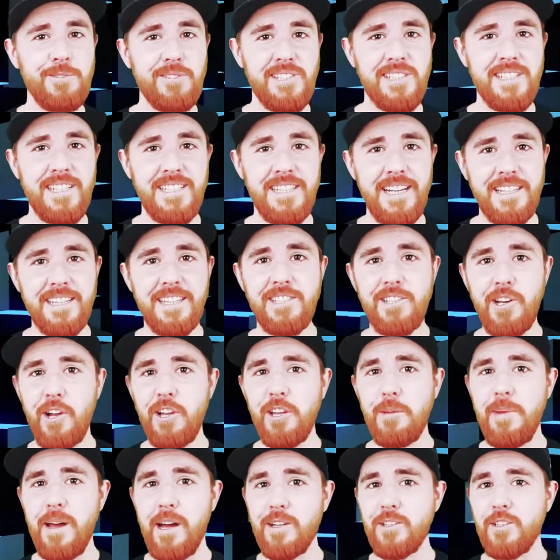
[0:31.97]
is a deck that's all
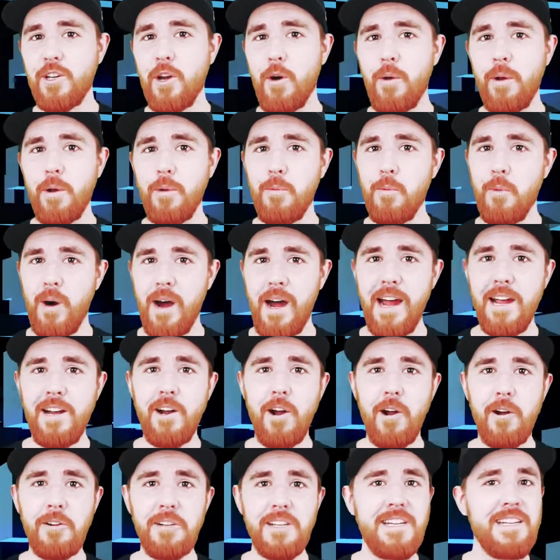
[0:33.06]
about going wide
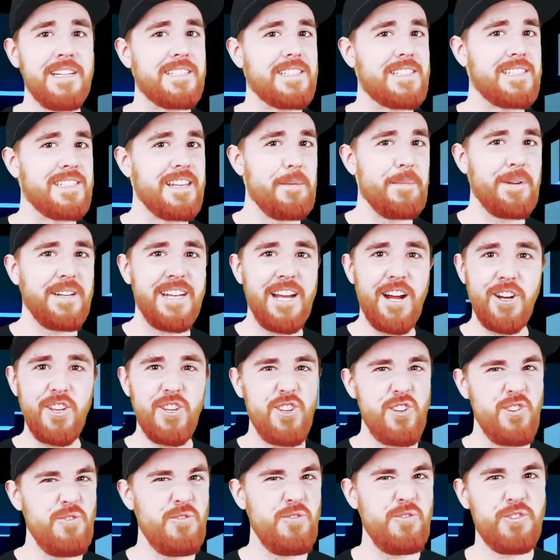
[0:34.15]
early and slamming down
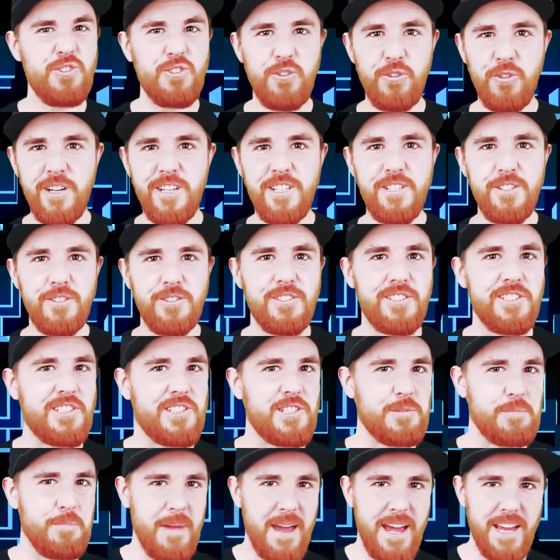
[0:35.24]
huge creatures and
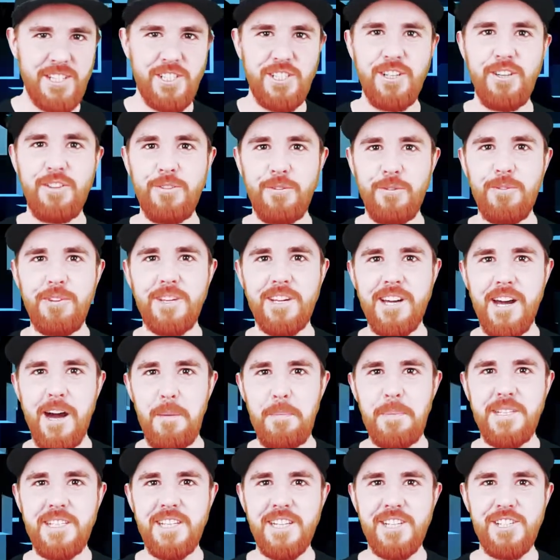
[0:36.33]
smashing through the
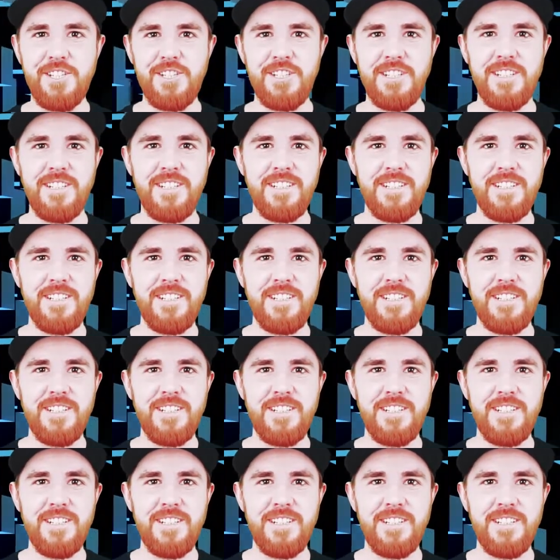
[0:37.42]
competition.